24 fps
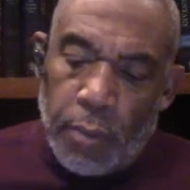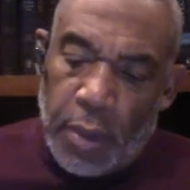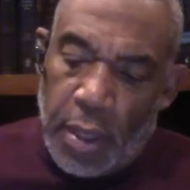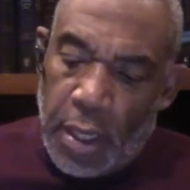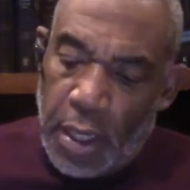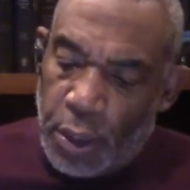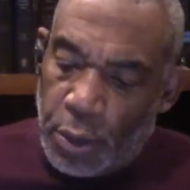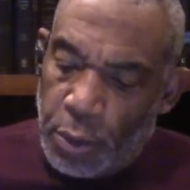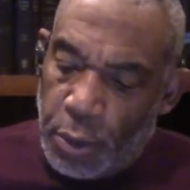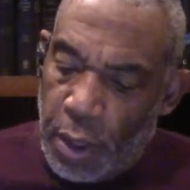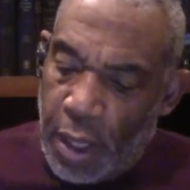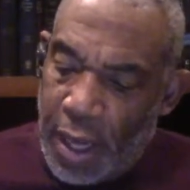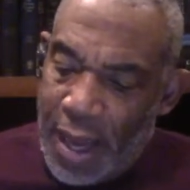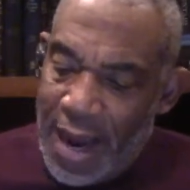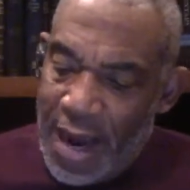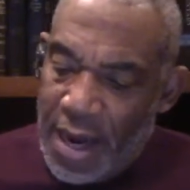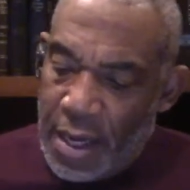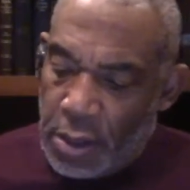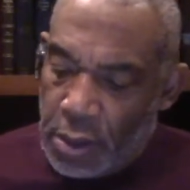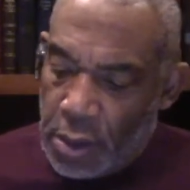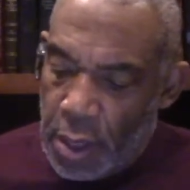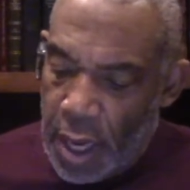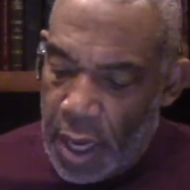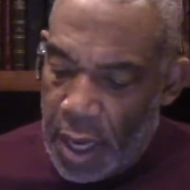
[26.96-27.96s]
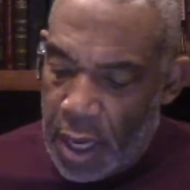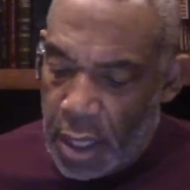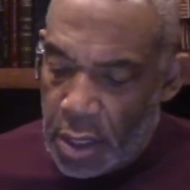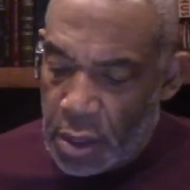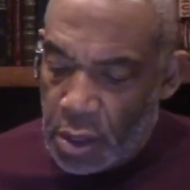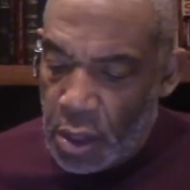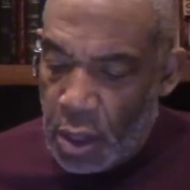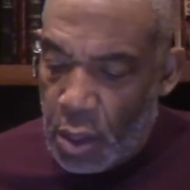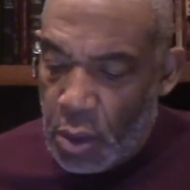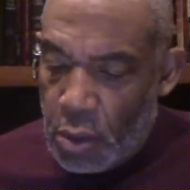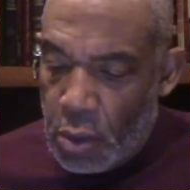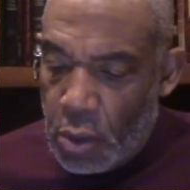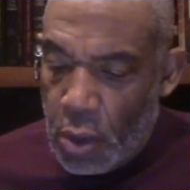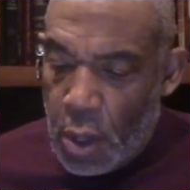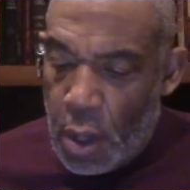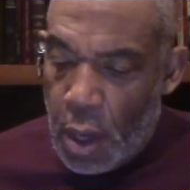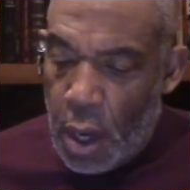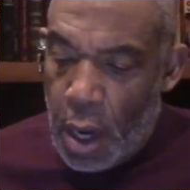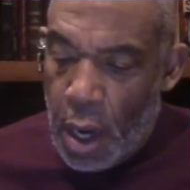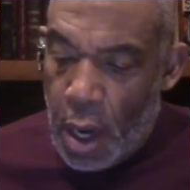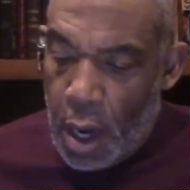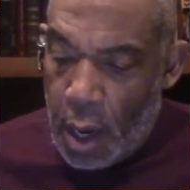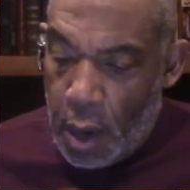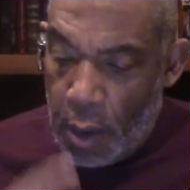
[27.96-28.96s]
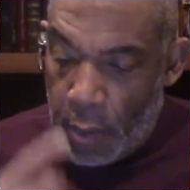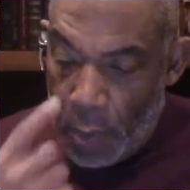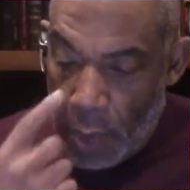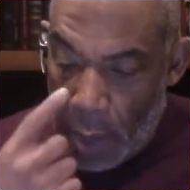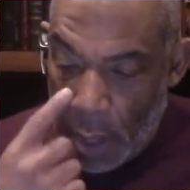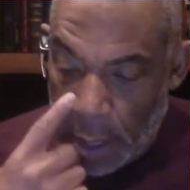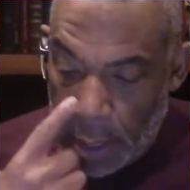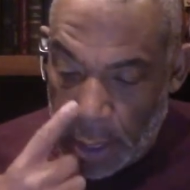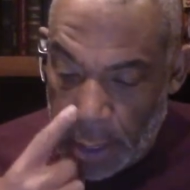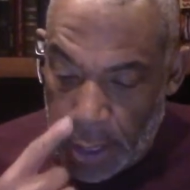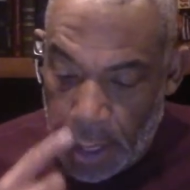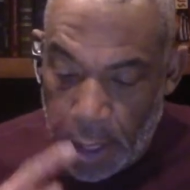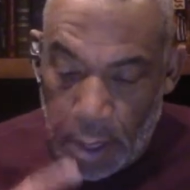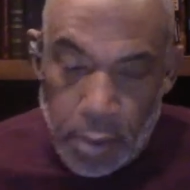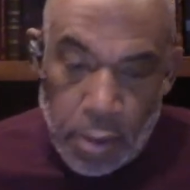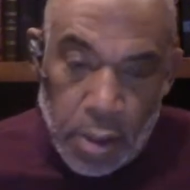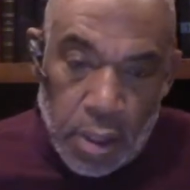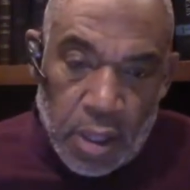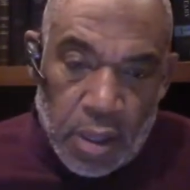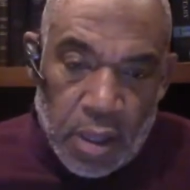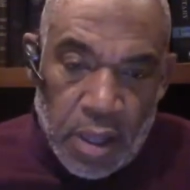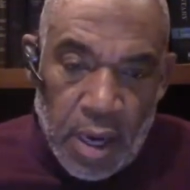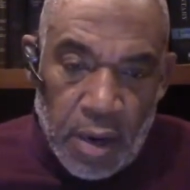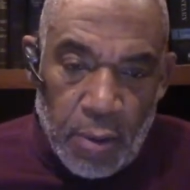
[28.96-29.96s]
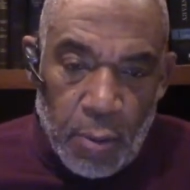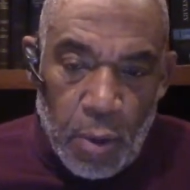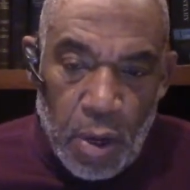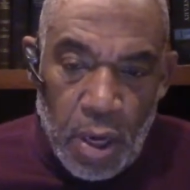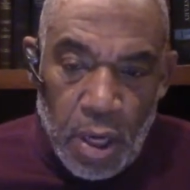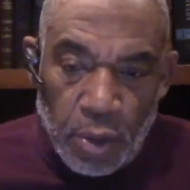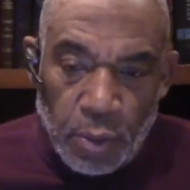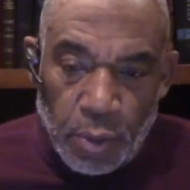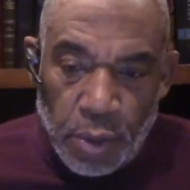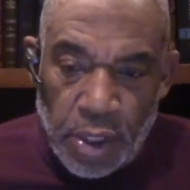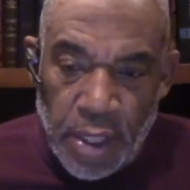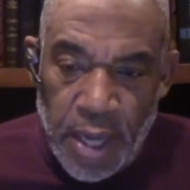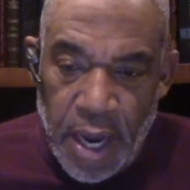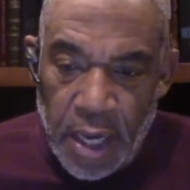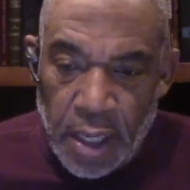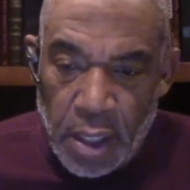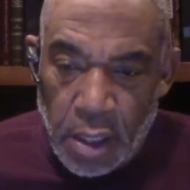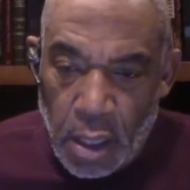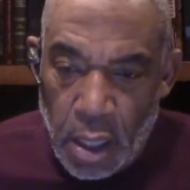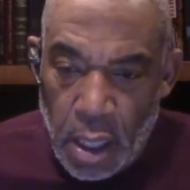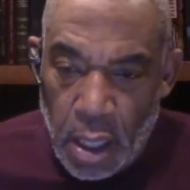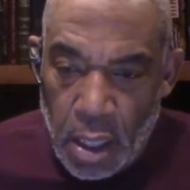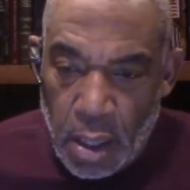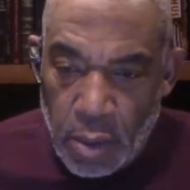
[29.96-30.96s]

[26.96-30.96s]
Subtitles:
Israelites, and so the thing was that